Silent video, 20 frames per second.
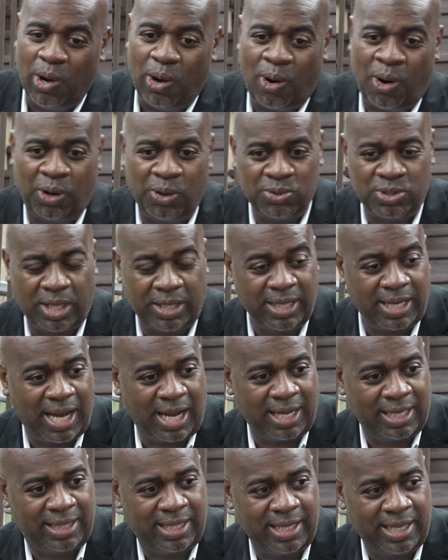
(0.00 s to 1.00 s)
all those other
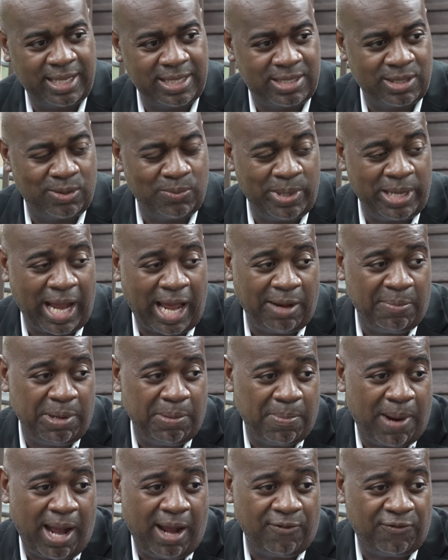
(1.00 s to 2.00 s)
kind of things. So we got to
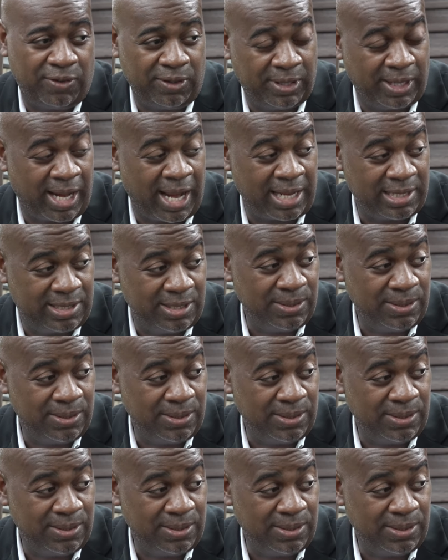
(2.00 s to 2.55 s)
be mindful of that